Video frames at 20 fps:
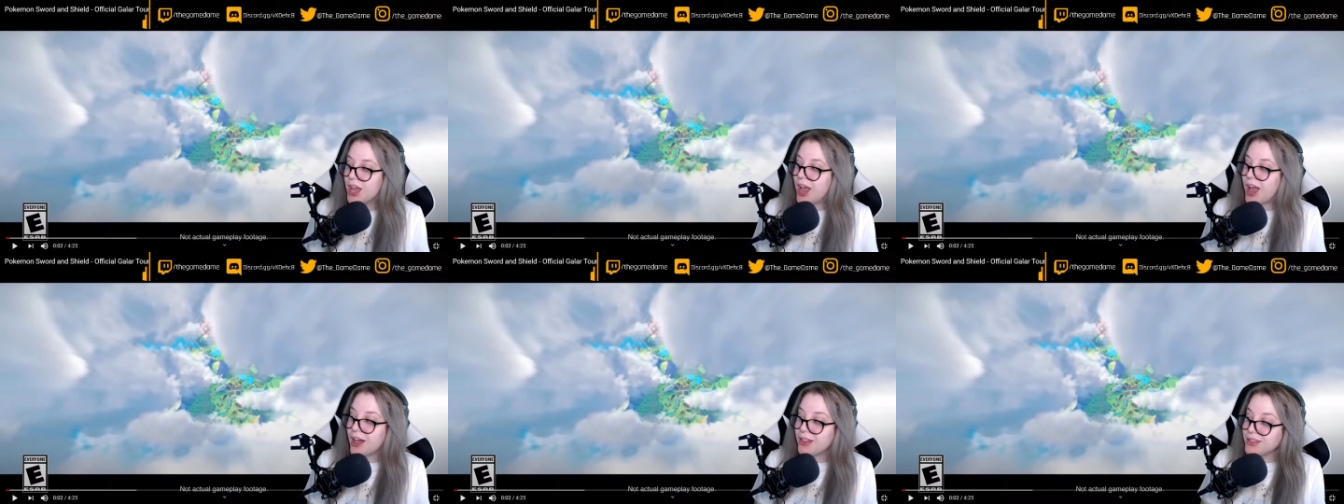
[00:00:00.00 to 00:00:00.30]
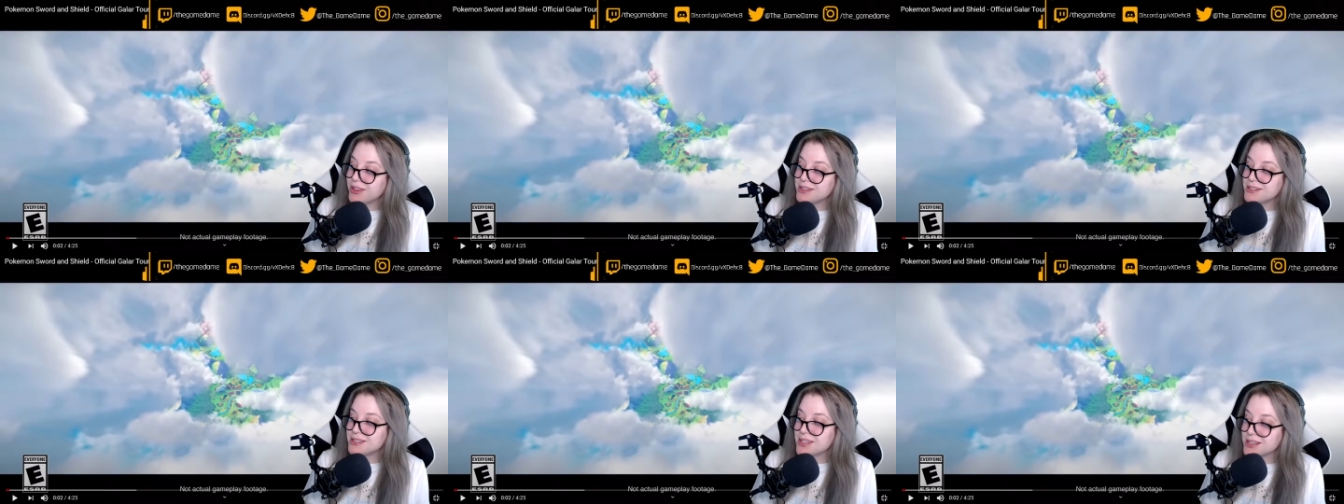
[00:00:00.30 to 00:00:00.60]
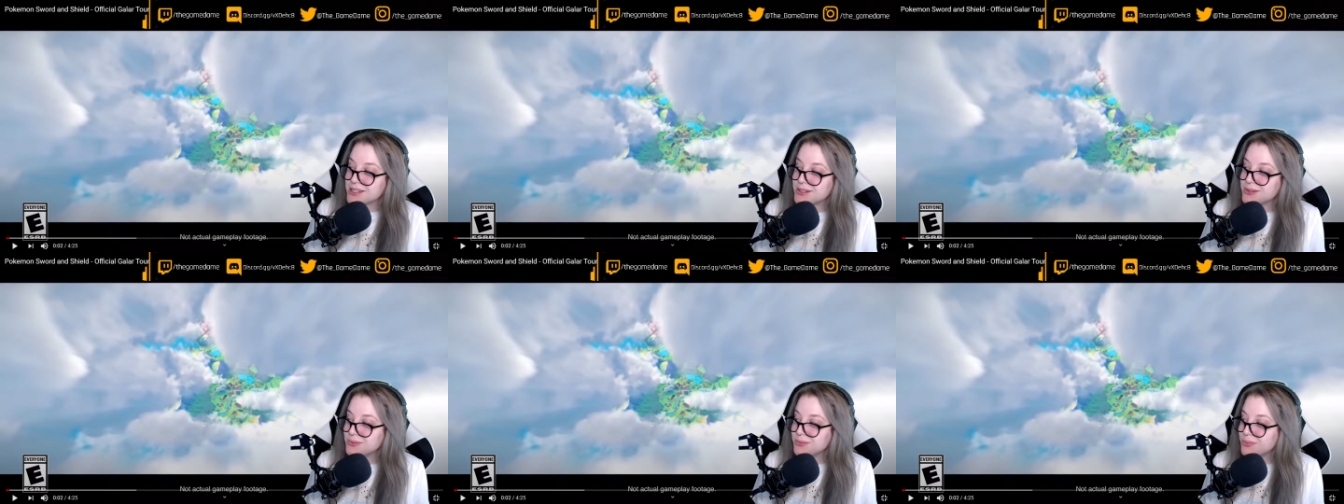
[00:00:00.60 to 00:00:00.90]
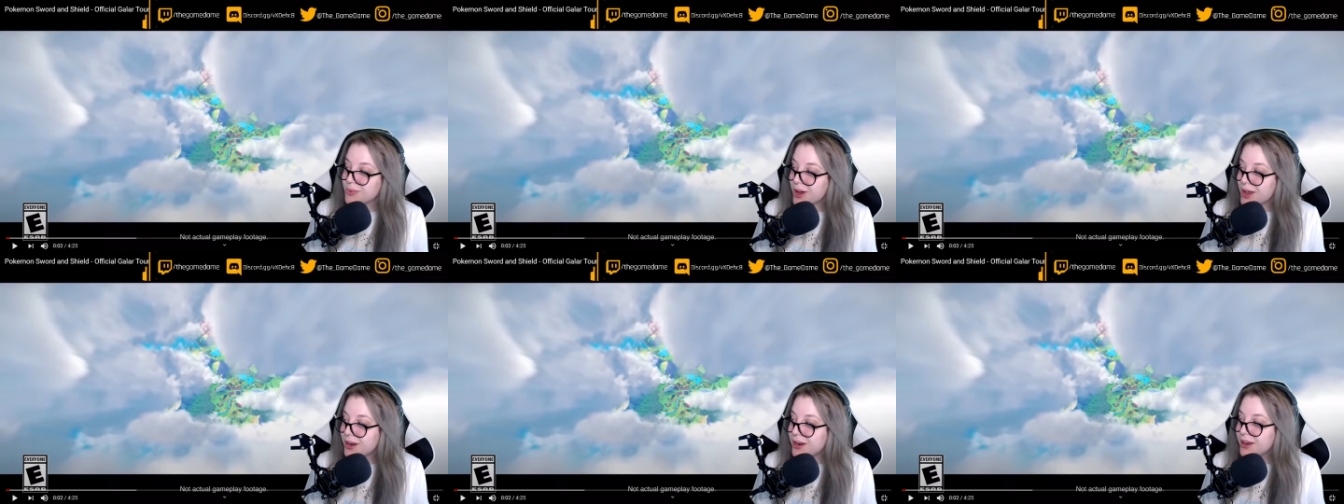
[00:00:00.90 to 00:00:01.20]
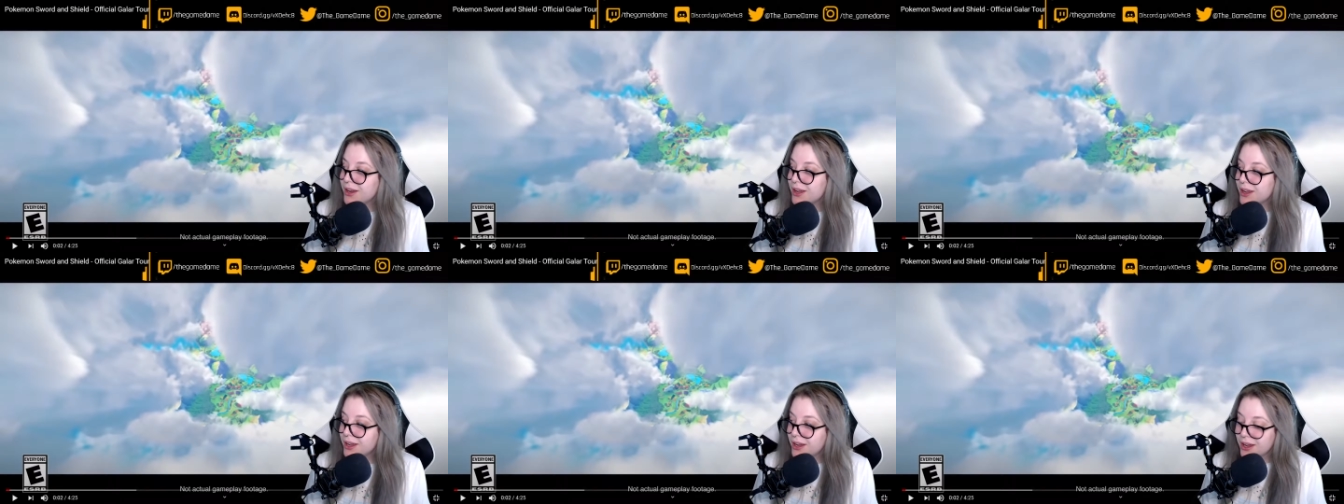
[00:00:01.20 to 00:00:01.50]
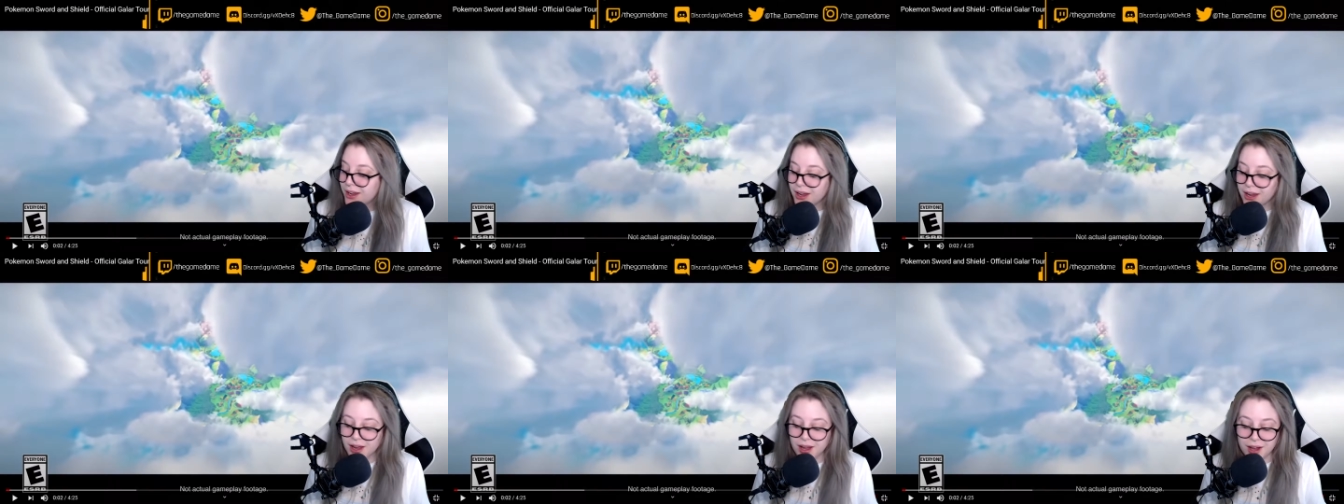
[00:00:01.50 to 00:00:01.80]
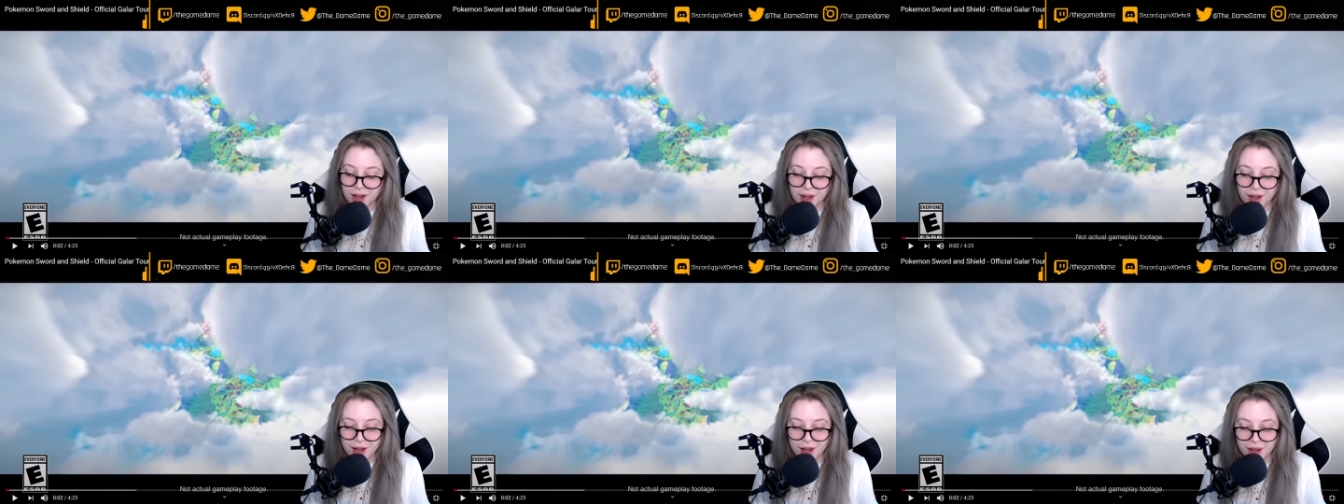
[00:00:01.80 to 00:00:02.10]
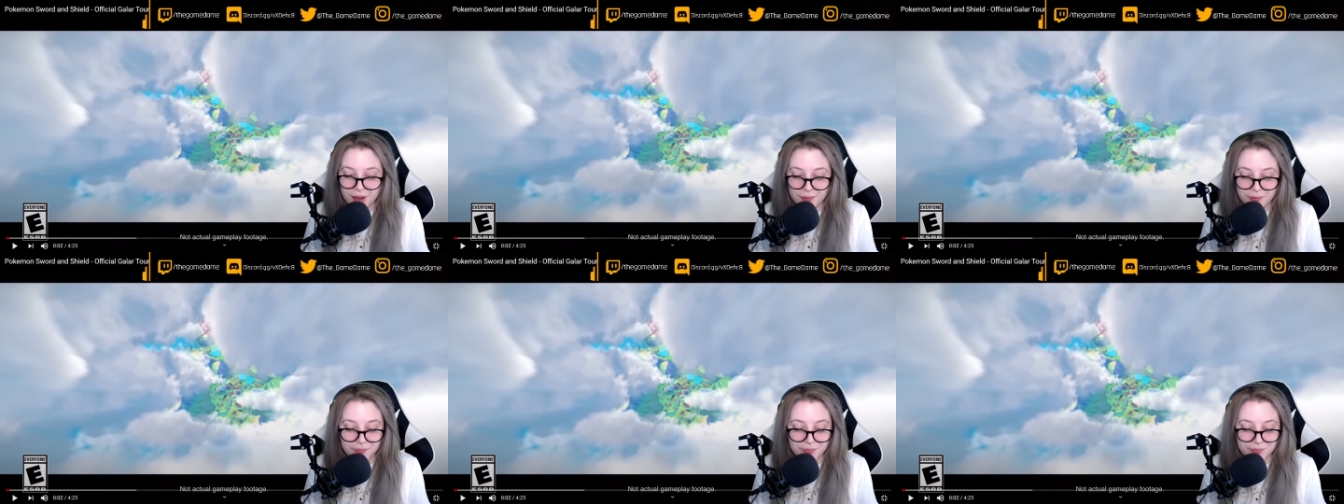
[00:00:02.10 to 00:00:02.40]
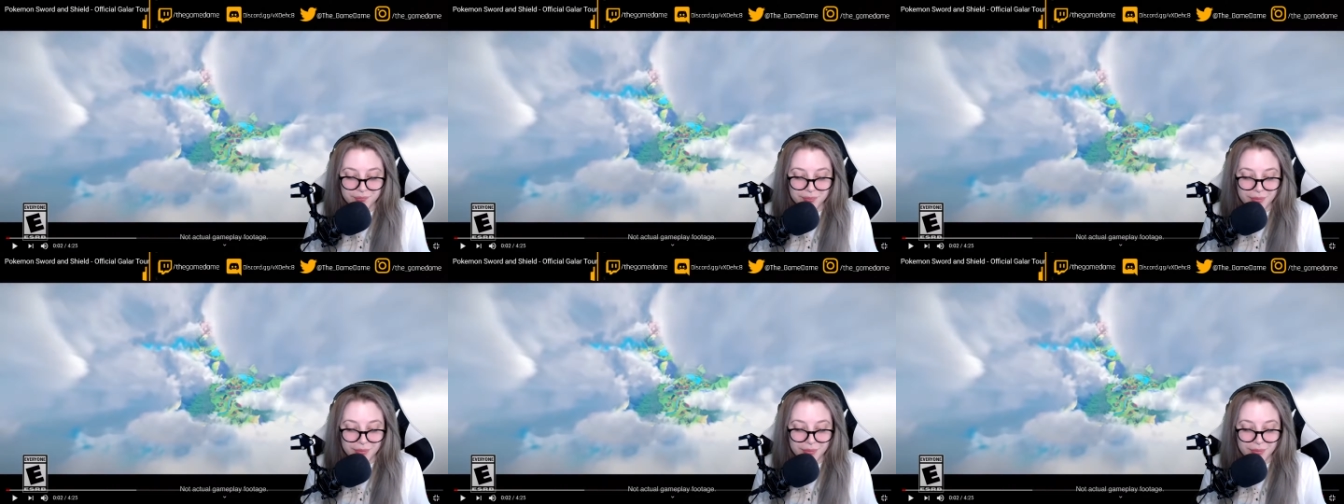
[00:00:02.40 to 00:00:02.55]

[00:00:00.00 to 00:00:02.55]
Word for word: At least that's what I'm